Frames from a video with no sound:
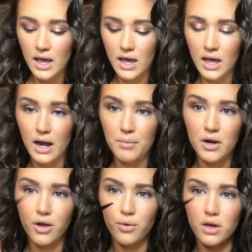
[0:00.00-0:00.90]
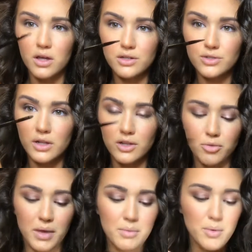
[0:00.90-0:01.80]
And I'm gonna go into a
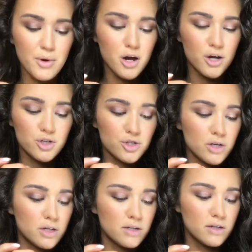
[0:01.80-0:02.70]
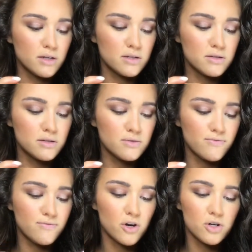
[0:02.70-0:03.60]
little baby brush into this
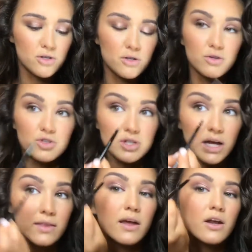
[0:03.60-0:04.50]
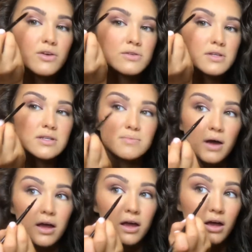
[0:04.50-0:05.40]
first little shade that I used as
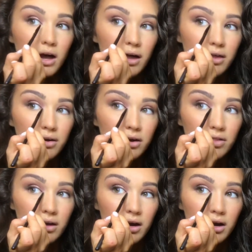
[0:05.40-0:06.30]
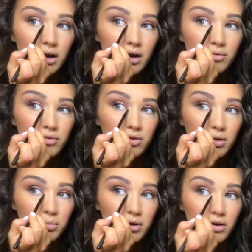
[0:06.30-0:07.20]
my highlight right there, and I'm just
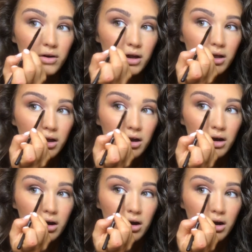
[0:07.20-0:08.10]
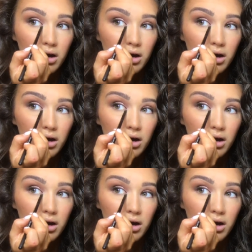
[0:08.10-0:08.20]
gonna put it right here.